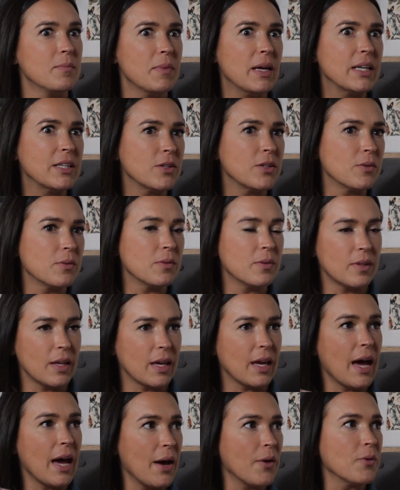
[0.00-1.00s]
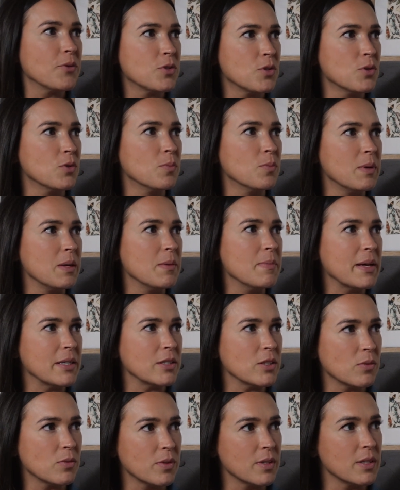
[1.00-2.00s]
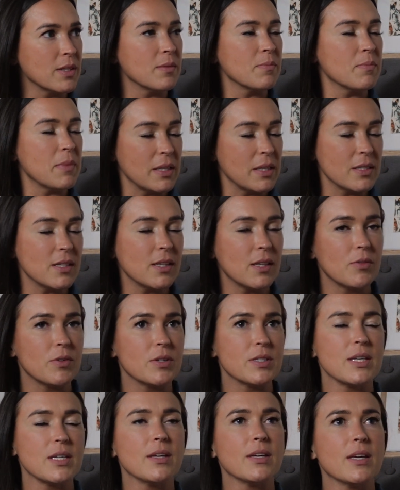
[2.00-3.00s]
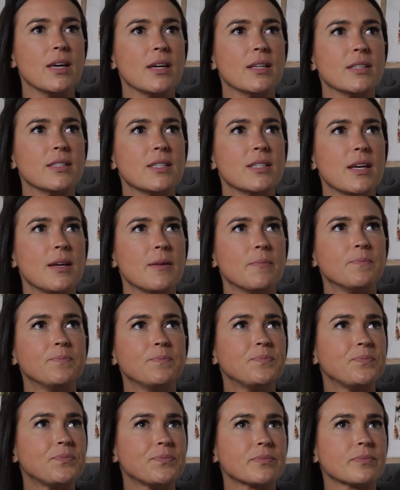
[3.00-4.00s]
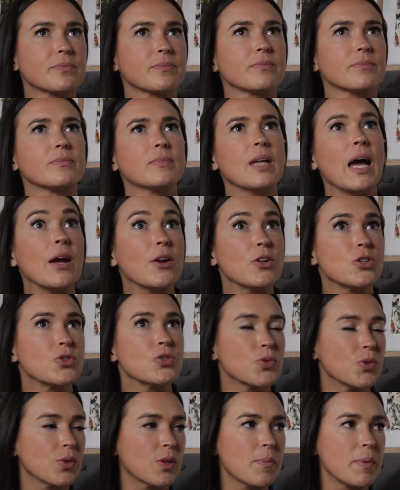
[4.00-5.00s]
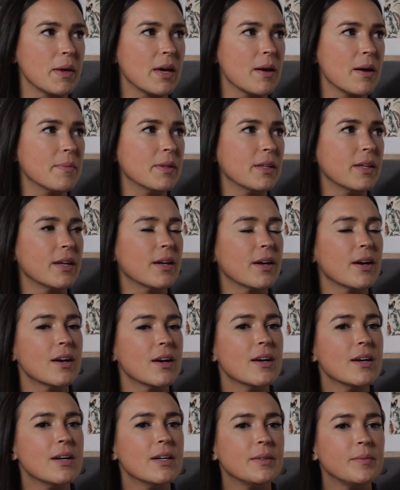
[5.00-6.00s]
mental like how to be mental re- mentally resilient and how to truly become a leader